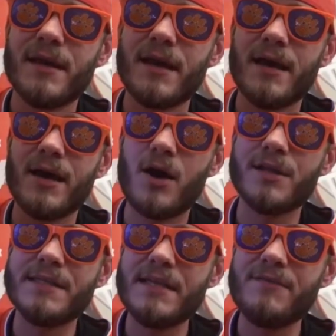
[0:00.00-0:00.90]

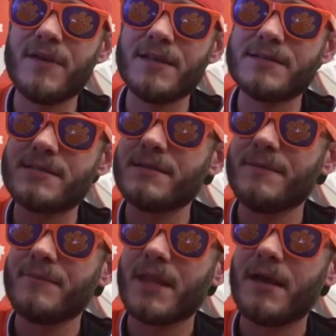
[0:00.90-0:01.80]
On defense,
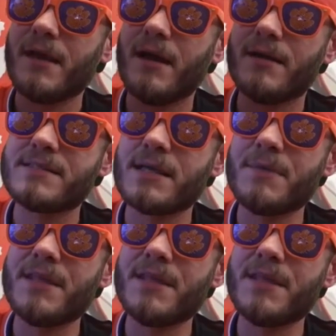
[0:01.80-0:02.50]
some